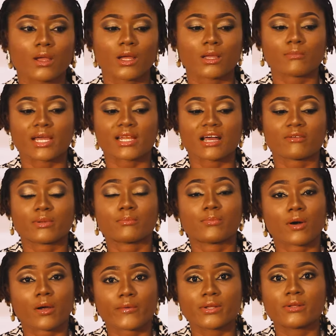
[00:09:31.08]
I might have been
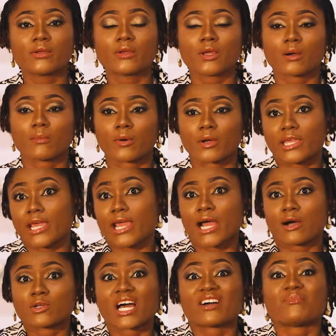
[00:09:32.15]
boring. But yeah,
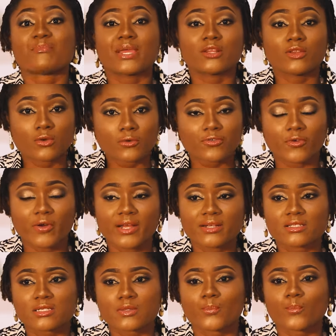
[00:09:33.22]
I would have made new
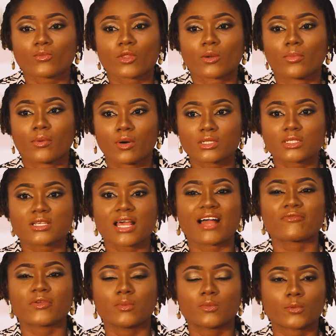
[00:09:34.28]
friends. But
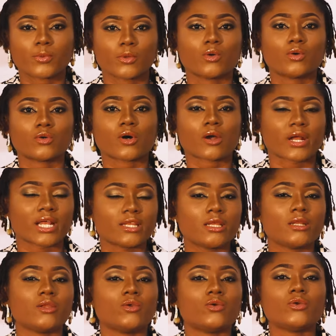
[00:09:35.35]
having people who already
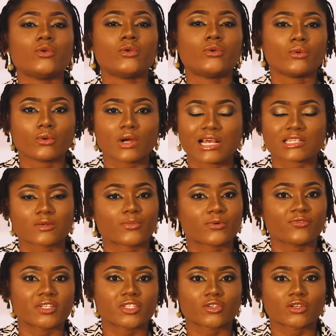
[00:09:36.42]
knew you as a
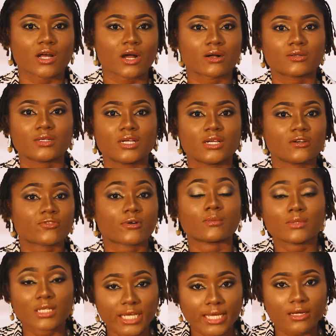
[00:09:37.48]
professional
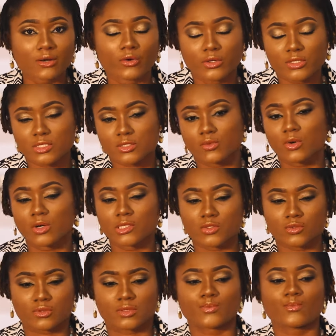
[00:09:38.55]
from Lagos
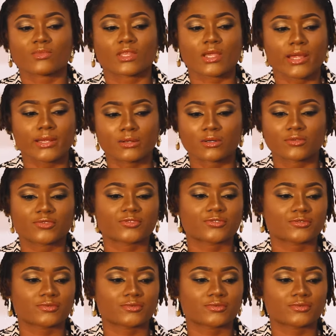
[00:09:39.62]
was kind of